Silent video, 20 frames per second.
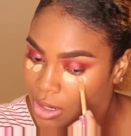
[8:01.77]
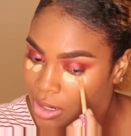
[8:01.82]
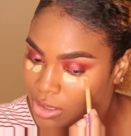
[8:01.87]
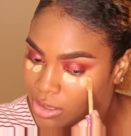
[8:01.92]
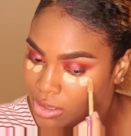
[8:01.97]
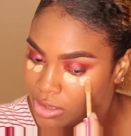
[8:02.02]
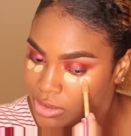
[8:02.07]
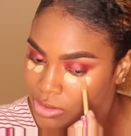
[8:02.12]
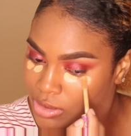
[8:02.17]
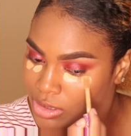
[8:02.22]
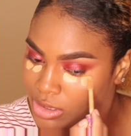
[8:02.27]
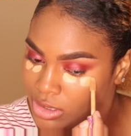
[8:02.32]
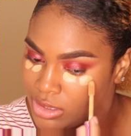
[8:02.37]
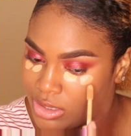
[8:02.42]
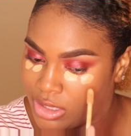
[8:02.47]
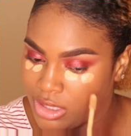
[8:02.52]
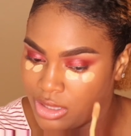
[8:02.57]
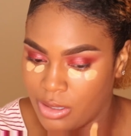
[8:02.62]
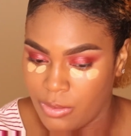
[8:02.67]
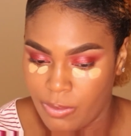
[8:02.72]
So as you can
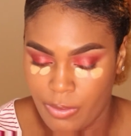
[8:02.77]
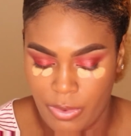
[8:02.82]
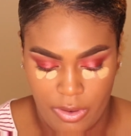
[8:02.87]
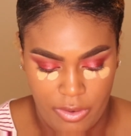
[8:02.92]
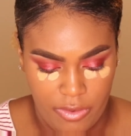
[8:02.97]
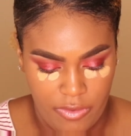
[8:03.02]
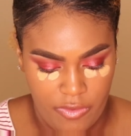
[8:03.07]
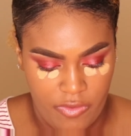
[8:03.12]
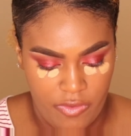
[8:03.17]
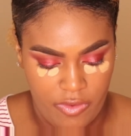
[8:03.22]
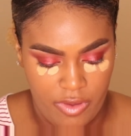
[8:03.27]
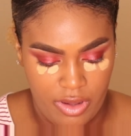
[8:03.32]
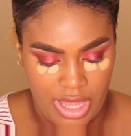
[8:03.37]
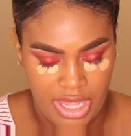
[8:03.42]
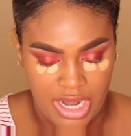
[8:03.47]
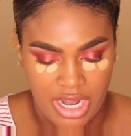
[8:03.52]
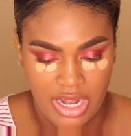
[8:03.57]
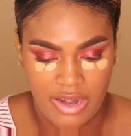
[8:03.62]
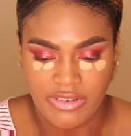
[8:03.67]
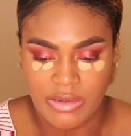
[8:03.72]
see, they're both
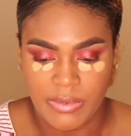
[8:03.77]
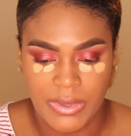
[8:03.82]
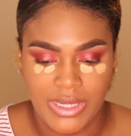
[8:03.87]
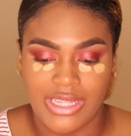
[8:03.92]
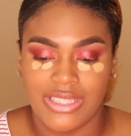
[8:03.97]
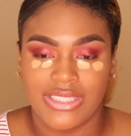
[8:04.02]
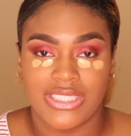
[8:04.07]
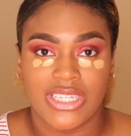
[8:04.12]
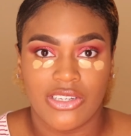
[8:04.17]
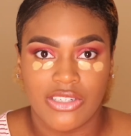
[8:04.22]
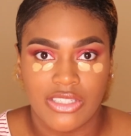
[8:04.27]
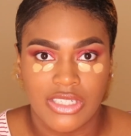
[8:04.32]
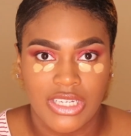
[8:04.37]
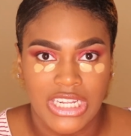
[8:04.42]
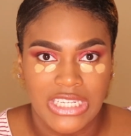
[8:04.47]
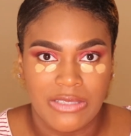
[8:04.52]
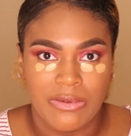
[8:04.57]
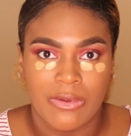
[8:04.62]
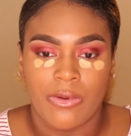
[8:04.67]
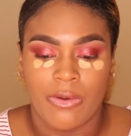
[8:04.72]
light enough to be concealer
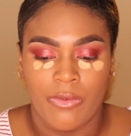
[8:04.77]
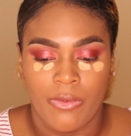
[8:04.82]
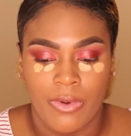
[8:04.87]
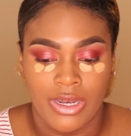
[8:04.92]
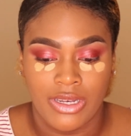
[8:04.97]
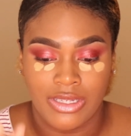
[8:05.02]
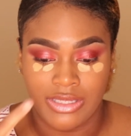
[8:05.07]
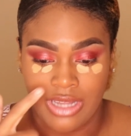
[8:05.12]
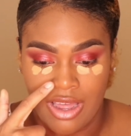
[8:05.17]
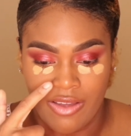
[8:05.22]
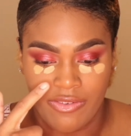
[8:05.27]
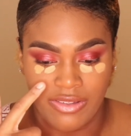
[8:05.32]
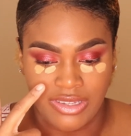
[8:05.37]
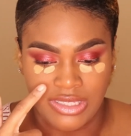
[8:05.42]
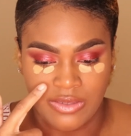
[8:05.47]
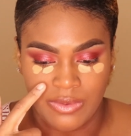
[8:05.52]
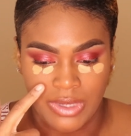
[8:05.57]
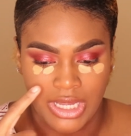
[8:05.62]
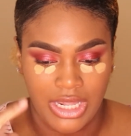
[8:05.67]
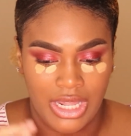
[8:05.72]
shades, but one's
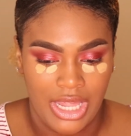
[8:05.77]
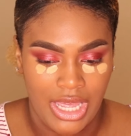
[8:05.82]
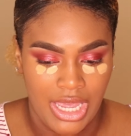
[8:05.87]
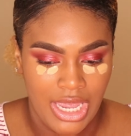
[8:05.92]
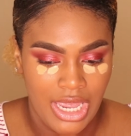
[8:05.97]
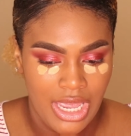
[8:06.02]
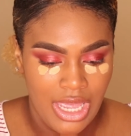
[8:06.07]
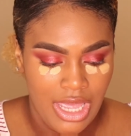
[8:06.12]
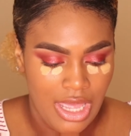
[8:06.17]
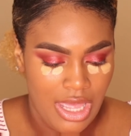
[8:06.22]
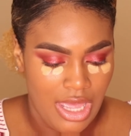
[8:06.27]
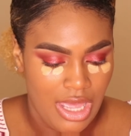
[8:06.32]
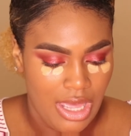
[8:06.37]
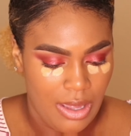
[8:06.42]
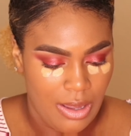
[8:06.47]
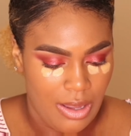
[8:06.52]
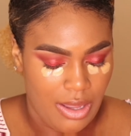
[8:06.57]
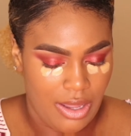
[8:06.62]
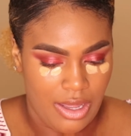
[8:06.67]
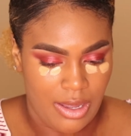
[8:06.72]
obviously really light.
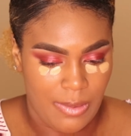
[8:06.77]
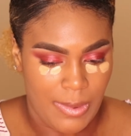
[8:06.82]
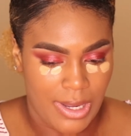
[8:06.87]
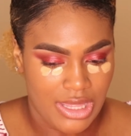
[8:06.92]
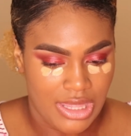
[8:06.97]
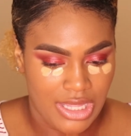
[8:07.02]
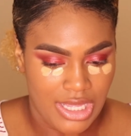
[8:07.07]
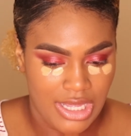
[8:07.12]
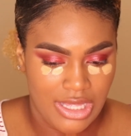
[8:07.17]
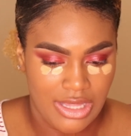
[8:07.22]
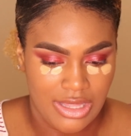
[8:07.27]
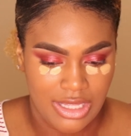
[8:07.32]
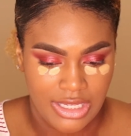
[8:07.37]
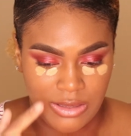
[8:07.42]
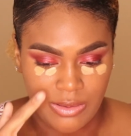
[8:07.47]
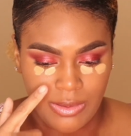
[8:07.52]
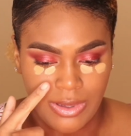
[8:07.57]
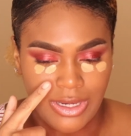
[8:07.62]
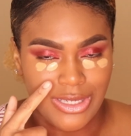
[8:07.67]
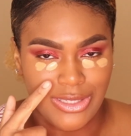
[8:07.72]
I think
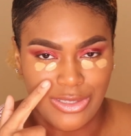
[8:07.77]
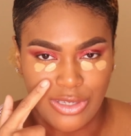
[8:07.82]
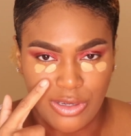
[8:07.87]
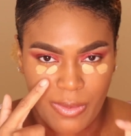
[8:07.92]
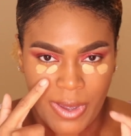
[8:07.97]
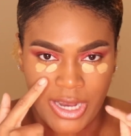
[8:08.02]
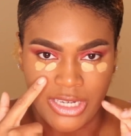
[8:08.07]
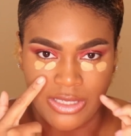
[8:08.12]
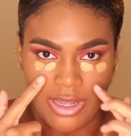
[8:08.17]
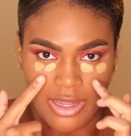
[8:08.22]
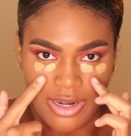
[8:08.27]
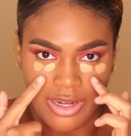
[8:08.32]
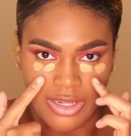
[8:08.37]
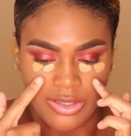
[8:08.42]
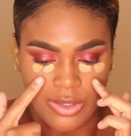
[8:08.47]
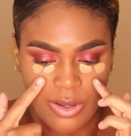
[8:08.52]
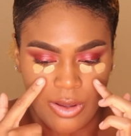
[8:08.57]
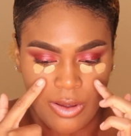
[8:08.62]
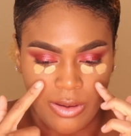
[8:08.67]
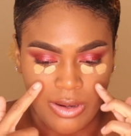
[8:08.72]
this one is too much on
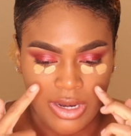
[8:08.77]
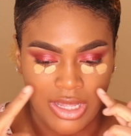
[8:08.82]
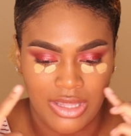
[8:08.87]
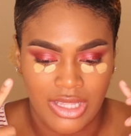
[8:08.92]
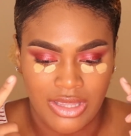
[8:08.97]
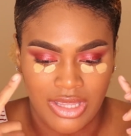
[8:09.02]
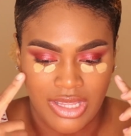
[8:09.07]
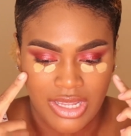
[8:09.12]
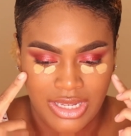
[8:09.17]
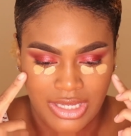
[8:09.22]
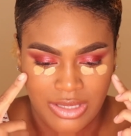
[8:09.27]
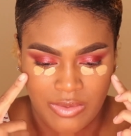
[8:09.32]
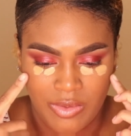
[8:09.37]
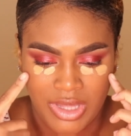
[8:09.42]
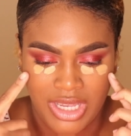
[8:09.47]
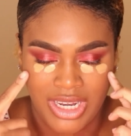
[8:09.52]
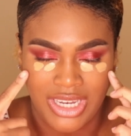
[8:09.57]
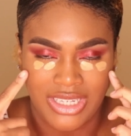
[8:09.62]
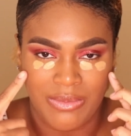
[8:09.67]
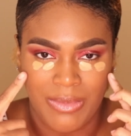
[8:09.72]
its own, and then this
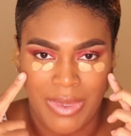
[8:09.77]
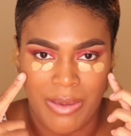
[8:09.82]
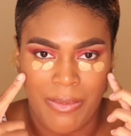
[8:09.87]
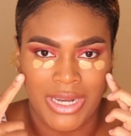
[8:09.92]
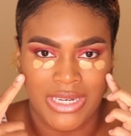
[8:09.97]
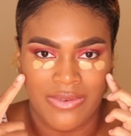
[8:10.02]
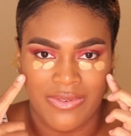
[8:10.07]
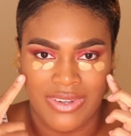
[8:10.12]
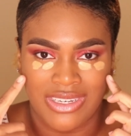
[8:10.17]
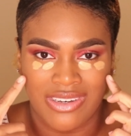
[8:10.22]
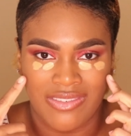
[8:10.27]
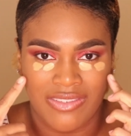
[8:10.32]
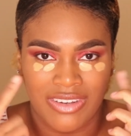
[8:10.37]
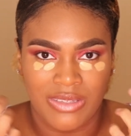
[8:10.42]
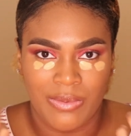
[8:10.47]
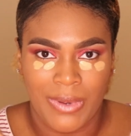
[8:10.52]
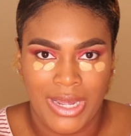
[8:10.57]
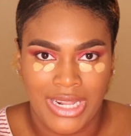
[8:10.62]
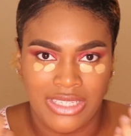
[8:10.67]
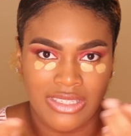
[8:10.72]
really doesn't make much of a difference
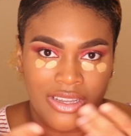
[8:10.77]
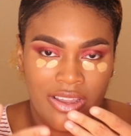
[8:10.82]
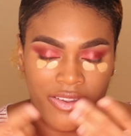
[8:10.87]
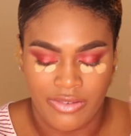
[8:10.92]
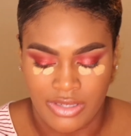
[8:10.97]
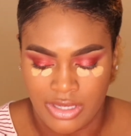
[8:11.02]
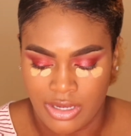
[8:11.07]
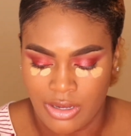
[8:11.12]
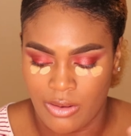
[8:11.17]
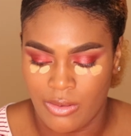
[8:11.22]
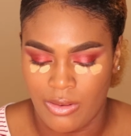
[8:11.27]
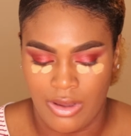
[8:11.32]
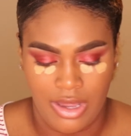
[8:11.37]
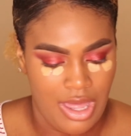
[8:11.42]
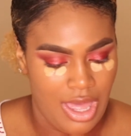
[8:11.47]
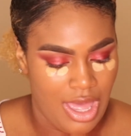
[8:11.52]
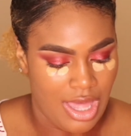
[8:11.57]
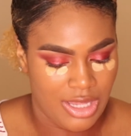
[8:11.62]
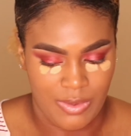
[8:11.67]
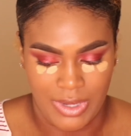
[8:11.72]
by itself, so
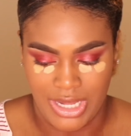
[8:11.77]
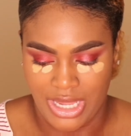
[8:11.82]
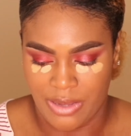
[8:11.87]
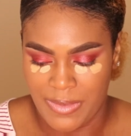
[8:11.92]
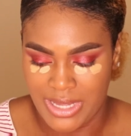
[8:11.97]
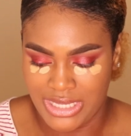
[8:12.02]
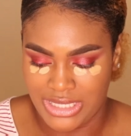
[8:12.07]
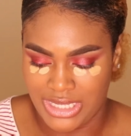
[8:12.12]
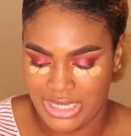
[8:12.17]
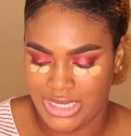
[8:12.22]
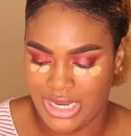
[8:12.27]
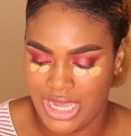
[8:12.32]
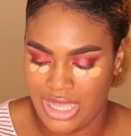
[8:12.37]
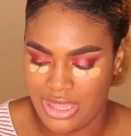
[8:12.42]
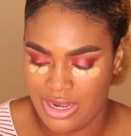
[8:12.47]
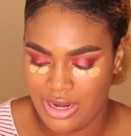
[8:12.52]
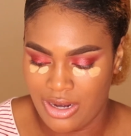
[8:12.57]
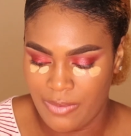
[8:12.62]
I like mixing it together.